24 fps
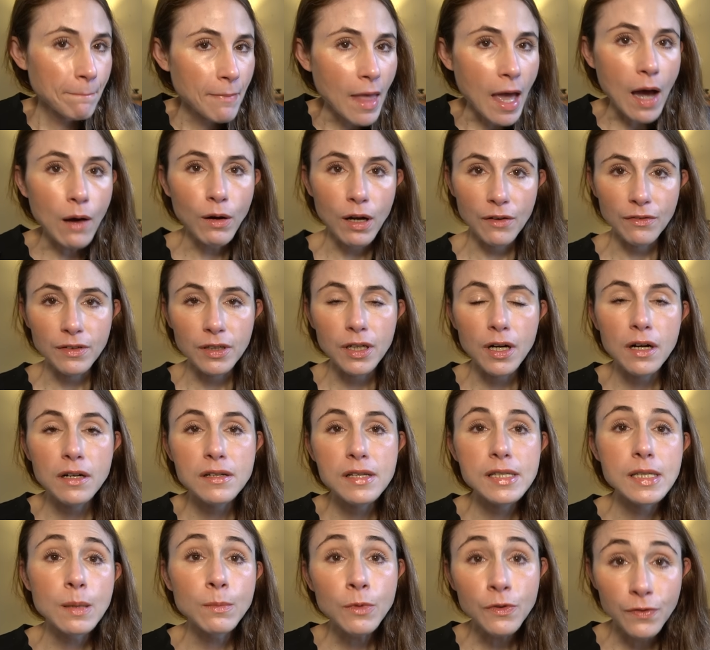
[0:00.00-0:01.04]
However,
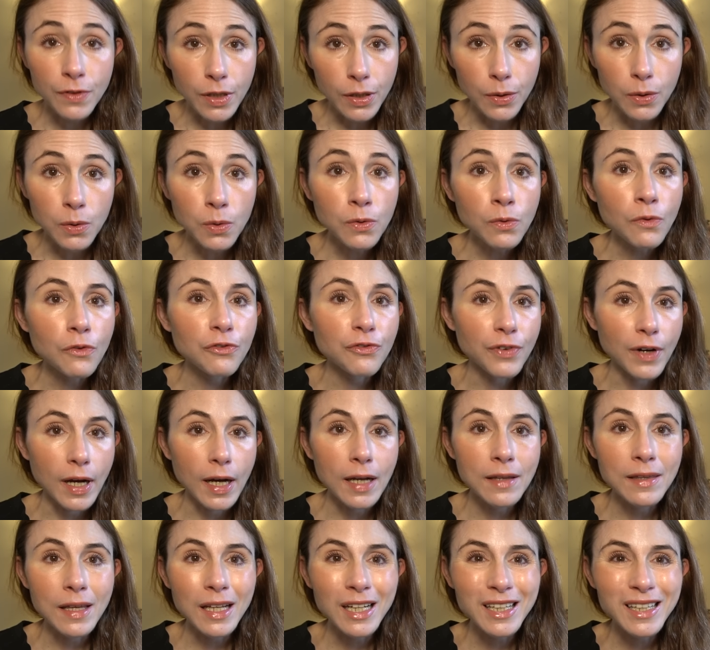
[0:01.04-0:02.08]
some of you
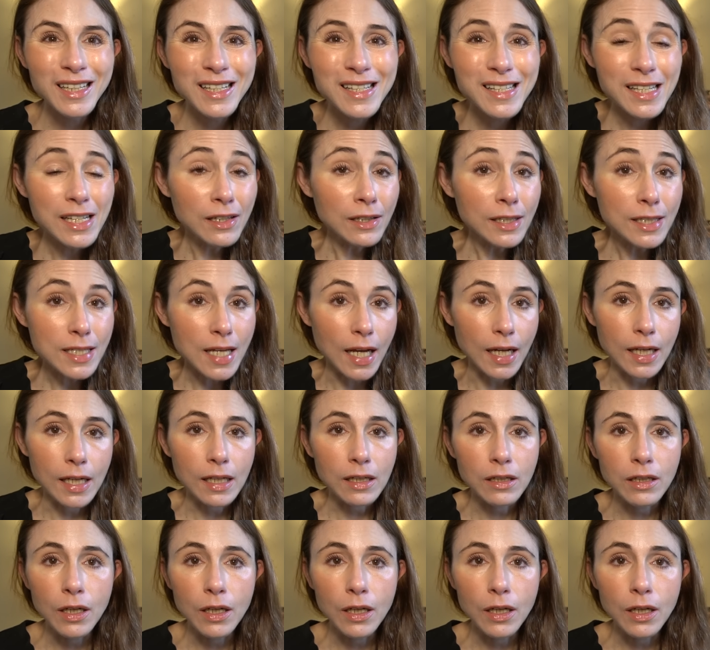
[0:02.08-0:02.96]
find that it is irritating.